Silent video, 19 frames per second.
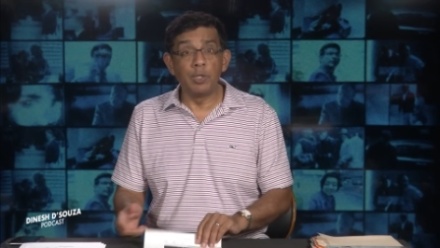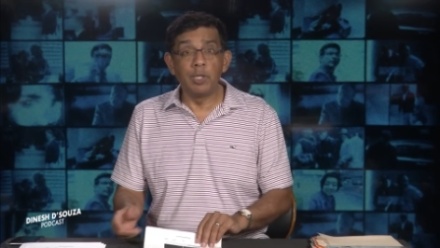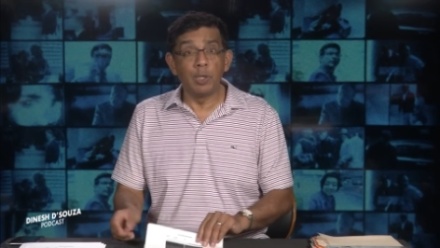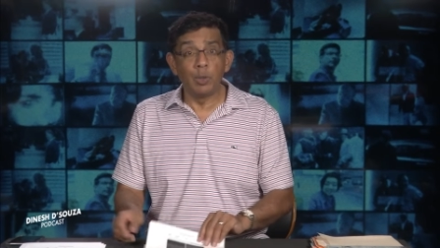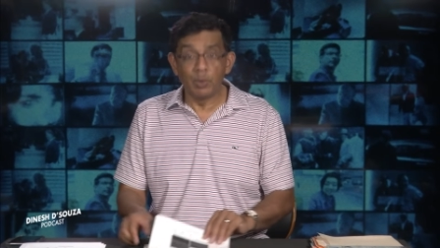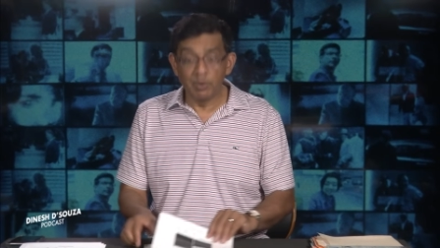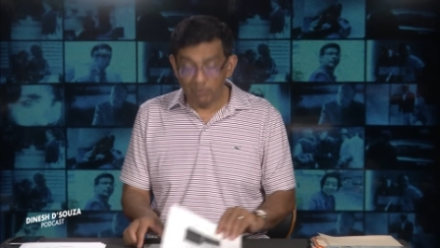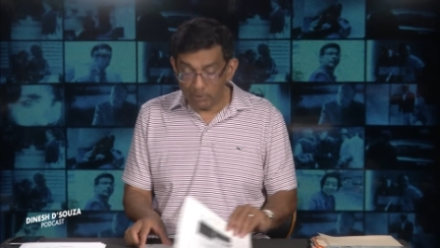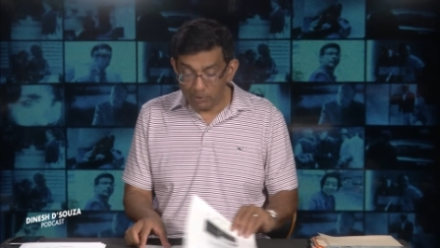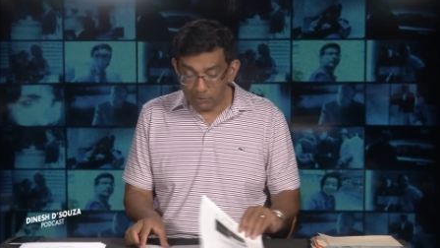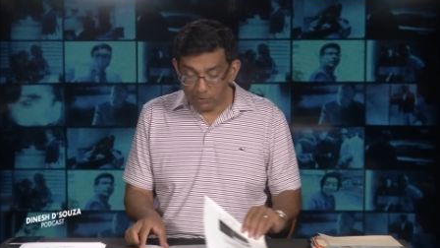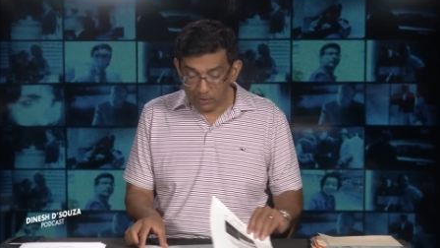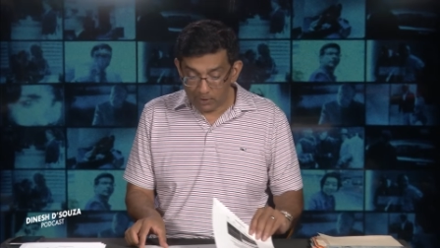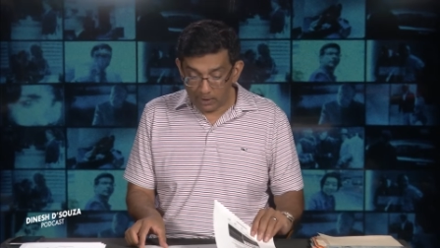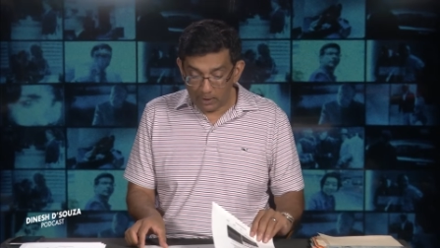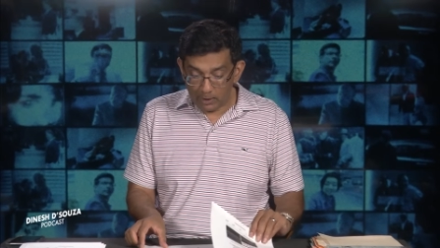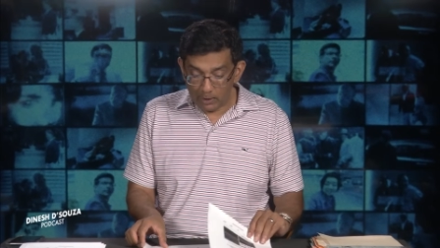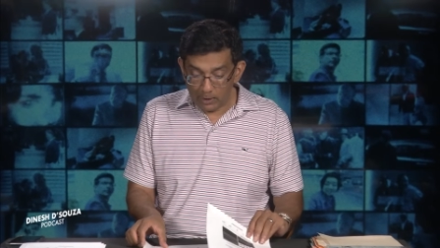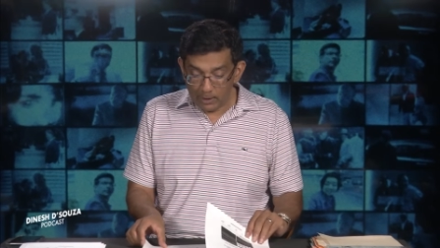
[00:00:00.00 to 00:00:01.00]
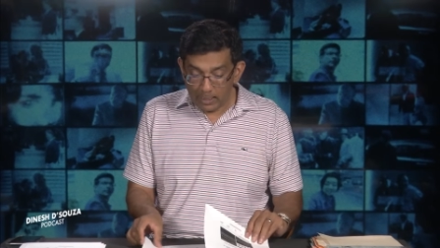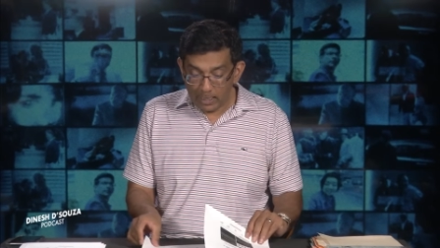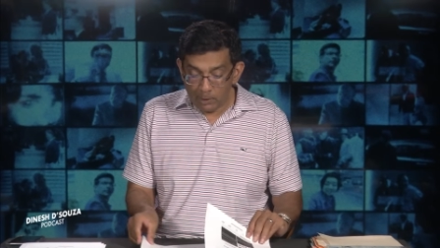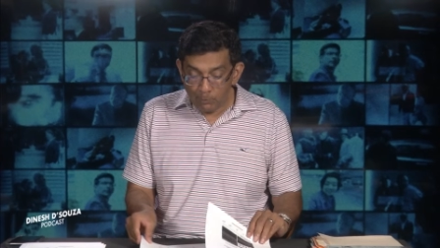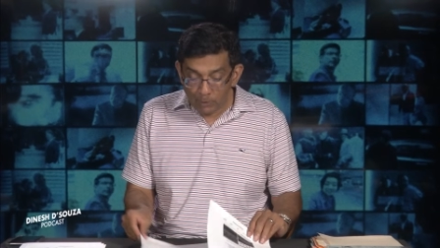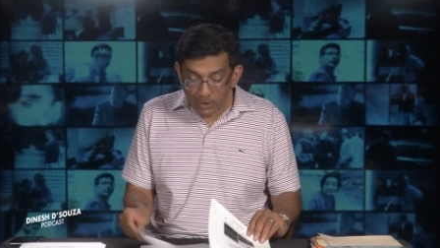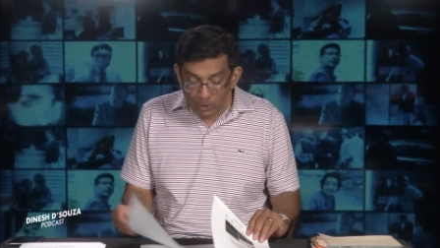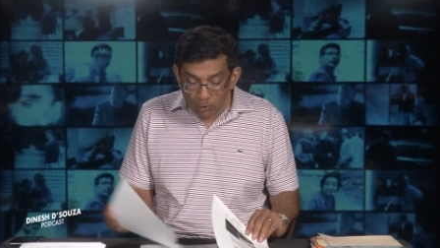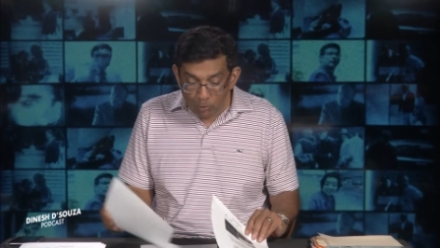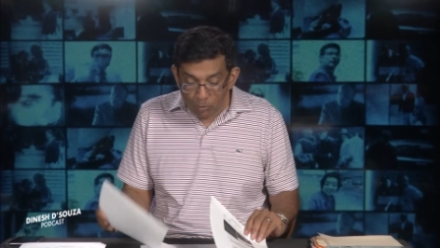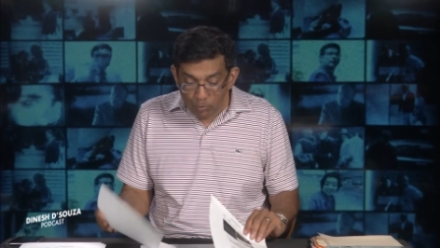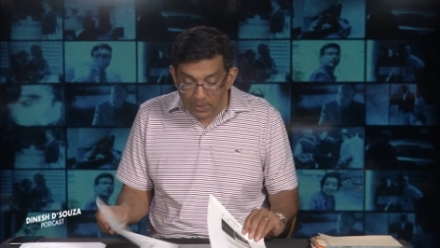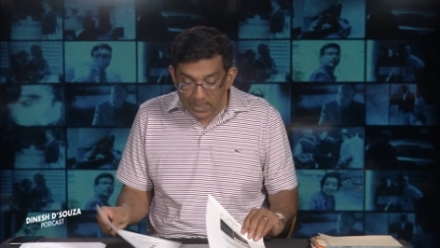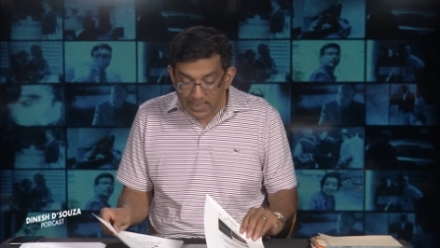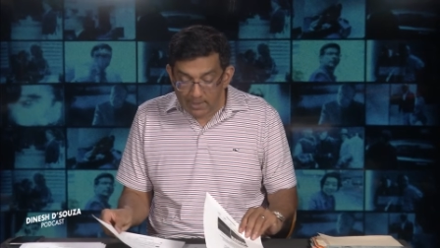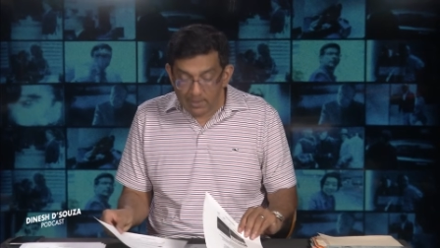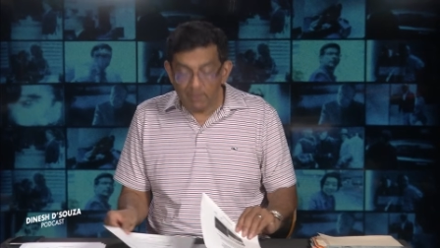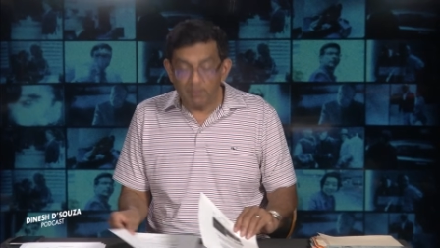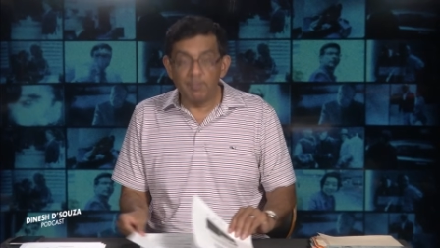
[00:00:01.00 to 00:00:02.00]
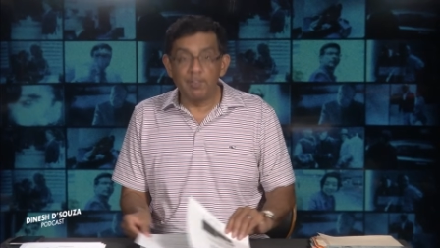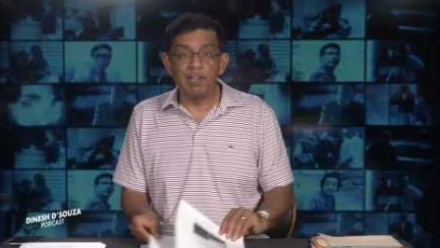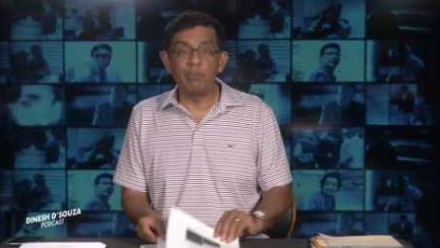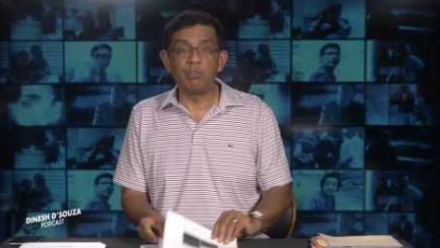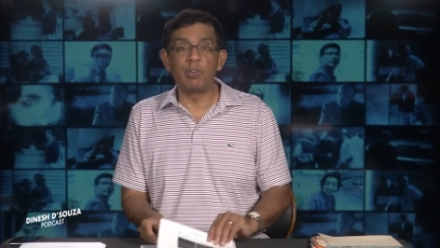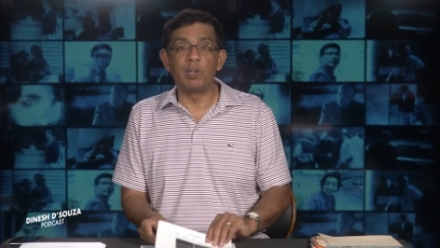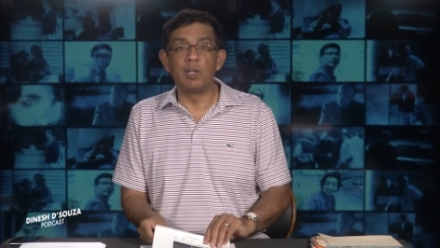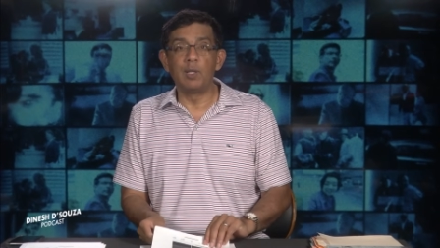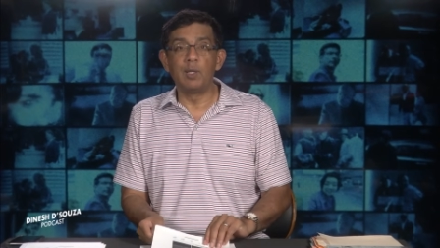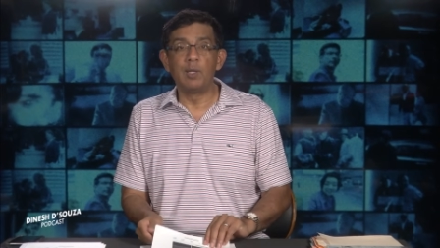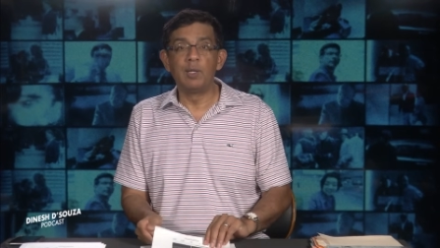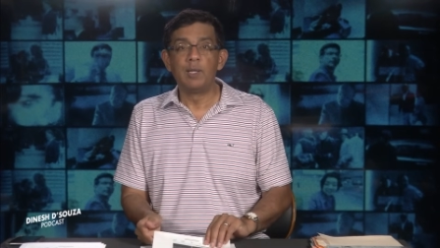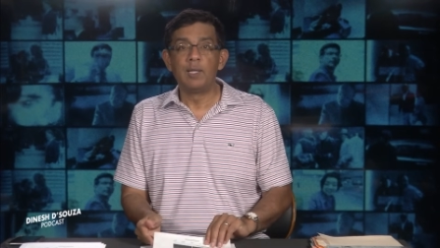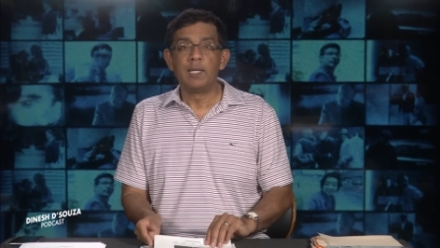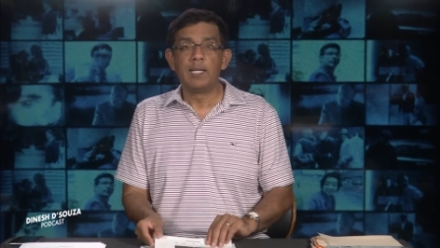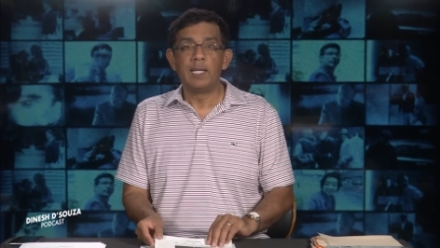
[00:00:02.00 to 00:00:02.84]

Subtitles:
university. And when you read the vision,